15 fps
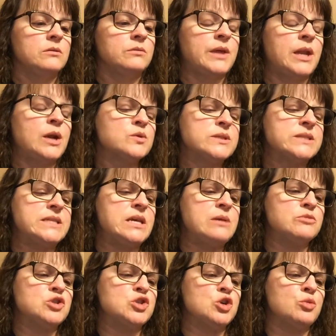They don't
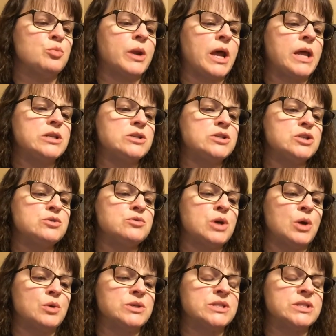seem to, but I do
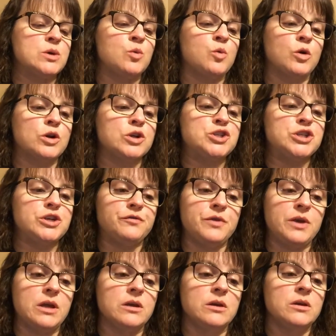notice the word
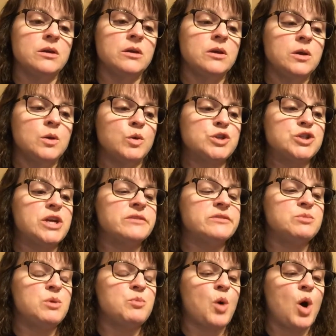jiffy, which gives
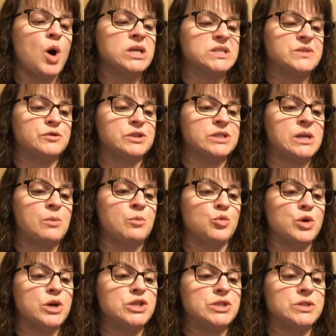me pause for some
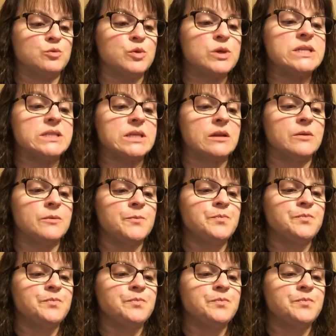re reason.